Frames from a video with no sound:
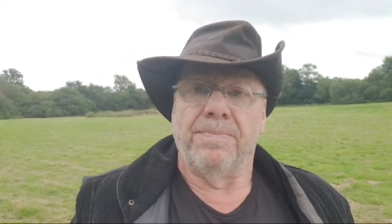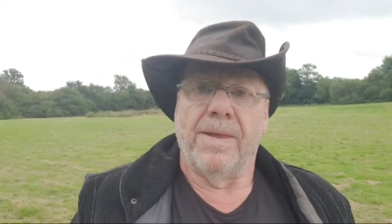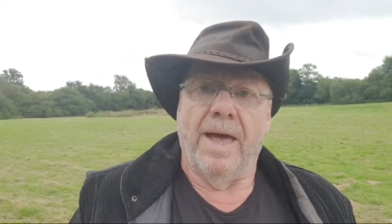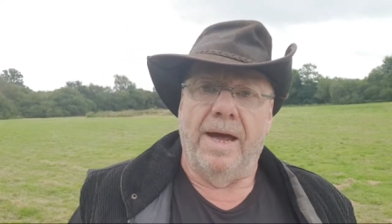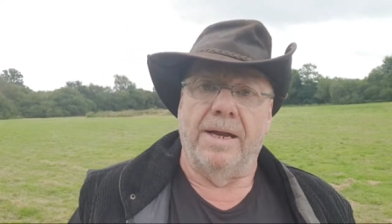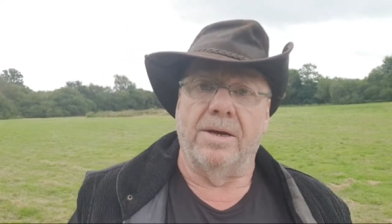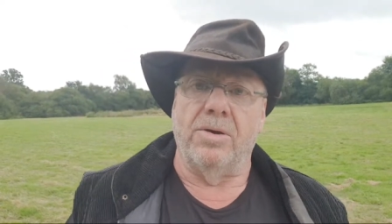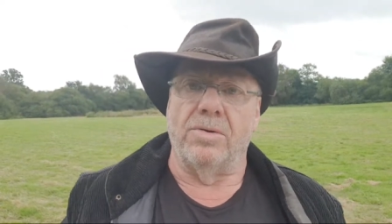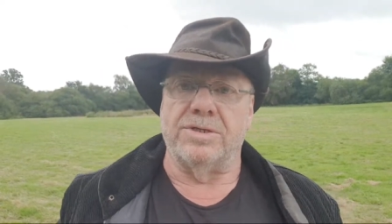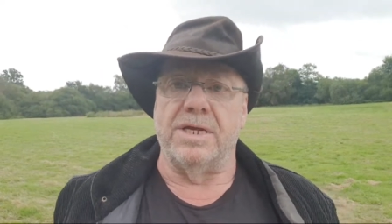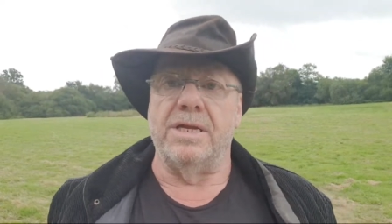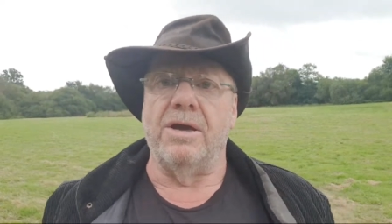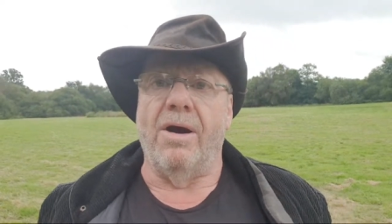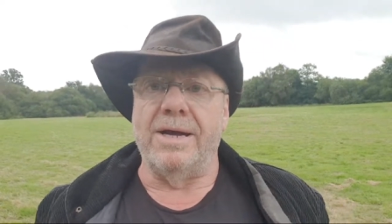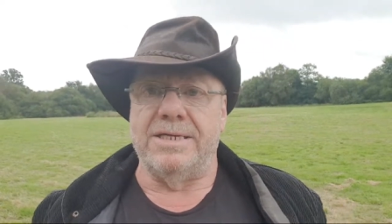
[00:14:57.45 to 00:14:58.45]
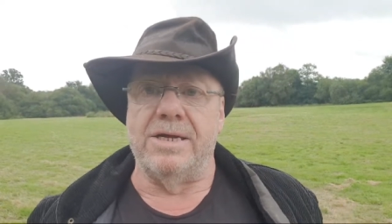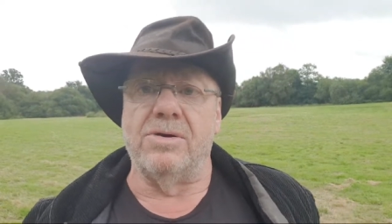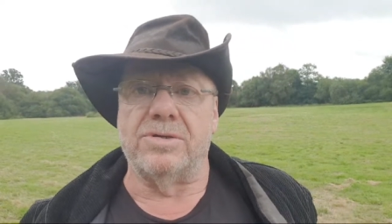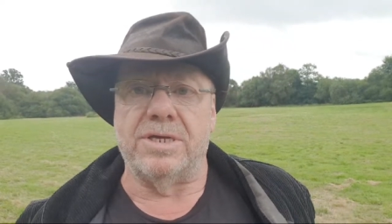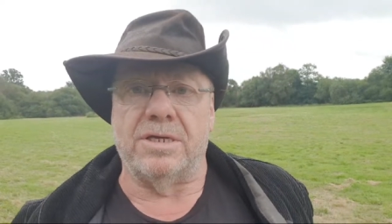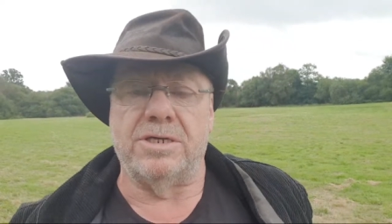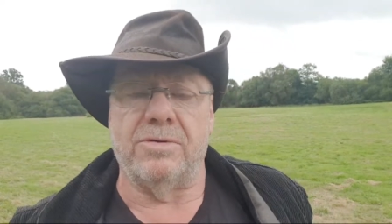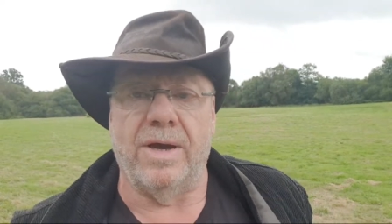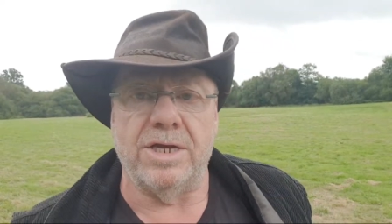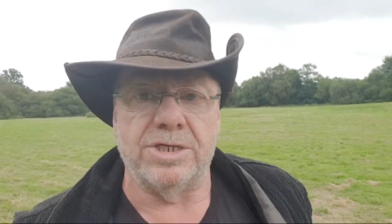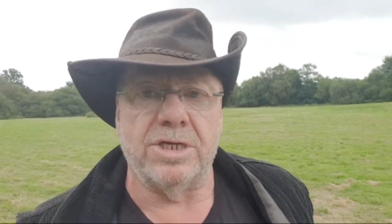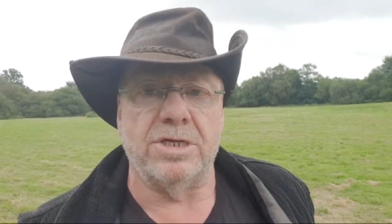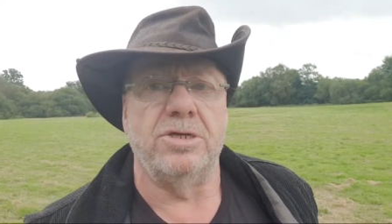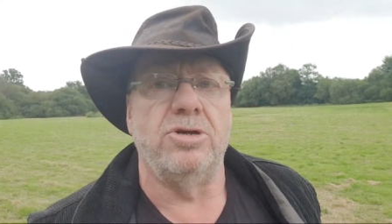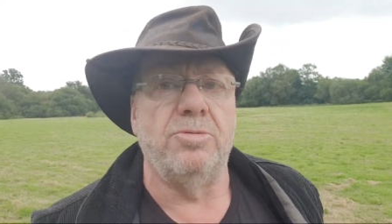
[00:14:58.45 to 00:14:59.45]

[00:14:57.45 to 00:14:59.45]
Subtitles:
And of course, in the ideal situation, new